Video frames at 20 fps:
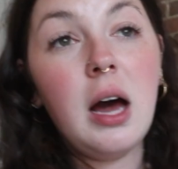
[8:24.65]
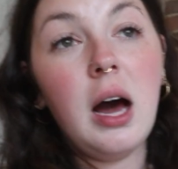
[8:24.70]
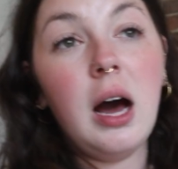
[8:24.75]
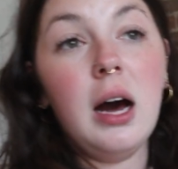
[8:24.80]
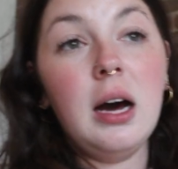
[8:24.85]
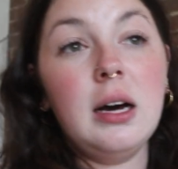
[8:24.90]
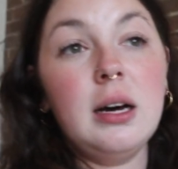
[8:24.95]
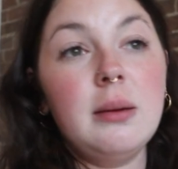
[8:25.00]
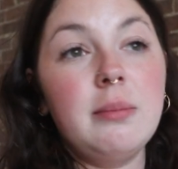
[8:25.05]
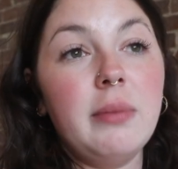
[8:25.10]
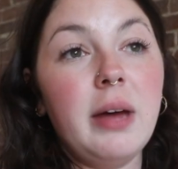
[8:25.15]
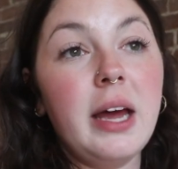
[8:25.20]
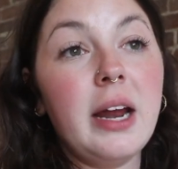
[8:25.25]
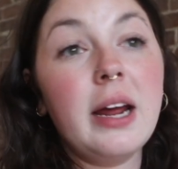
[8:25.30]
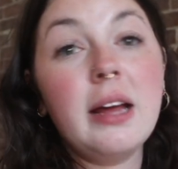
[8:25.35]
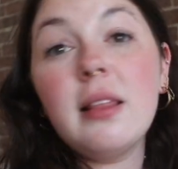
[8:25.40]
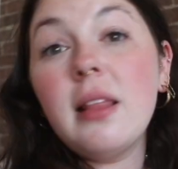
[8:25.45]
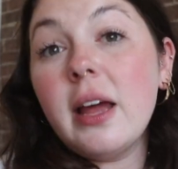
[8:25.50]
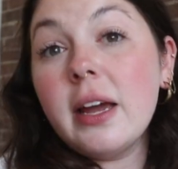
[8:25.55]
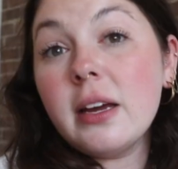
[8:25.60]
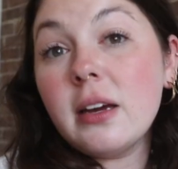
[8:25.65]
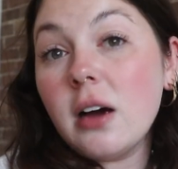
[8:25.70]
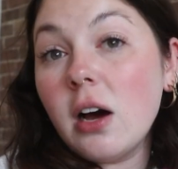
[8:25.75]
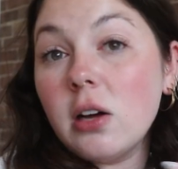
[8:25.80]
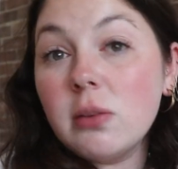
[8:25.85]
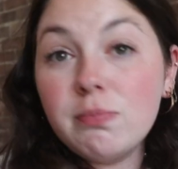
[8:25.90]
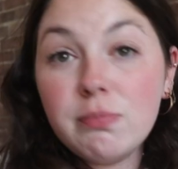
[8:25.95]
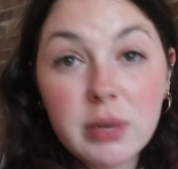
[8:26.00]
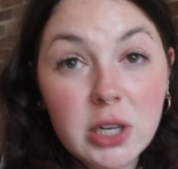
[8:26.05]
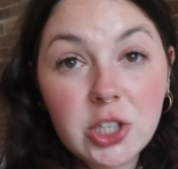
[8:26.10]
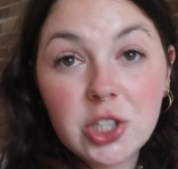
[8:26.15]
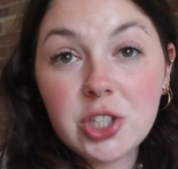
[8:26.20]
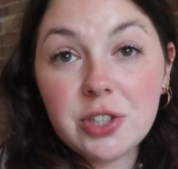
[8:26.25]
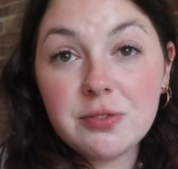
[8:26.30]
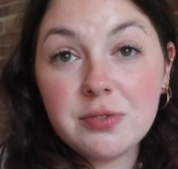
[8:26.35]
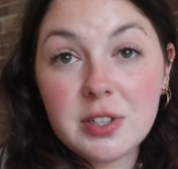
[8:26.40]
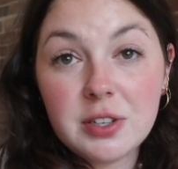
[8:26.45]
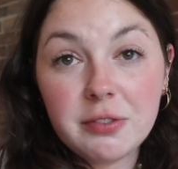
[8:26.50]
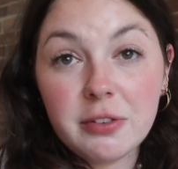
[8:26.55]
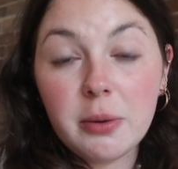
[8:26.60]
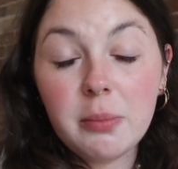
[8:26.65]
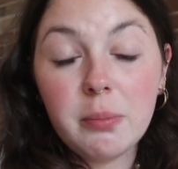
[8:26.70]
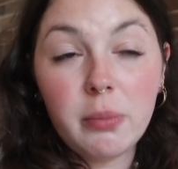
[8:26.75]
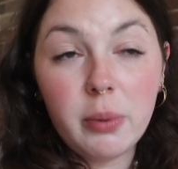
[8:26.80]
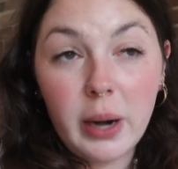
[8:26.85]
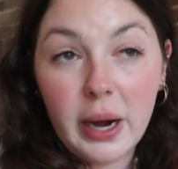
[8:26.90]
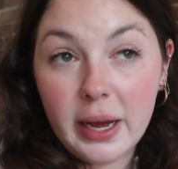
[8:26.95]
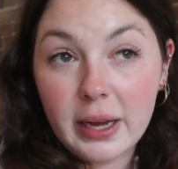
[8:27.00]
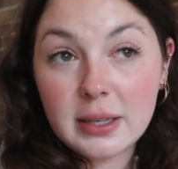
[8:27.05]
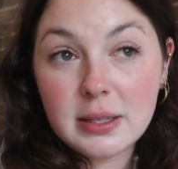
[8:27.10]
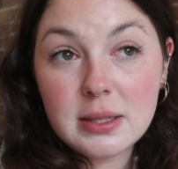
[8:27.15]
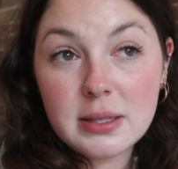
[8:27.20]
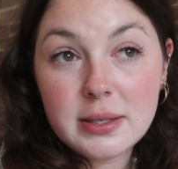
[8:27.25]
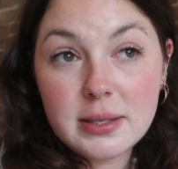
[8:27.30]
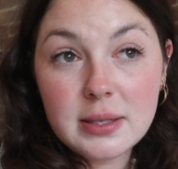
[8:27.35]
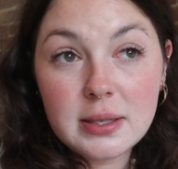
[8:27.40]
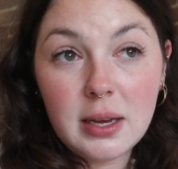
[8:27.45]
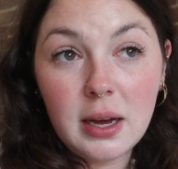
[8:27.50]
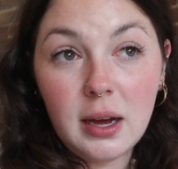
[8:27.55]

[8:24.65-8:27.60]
and I like a bunch of different brands,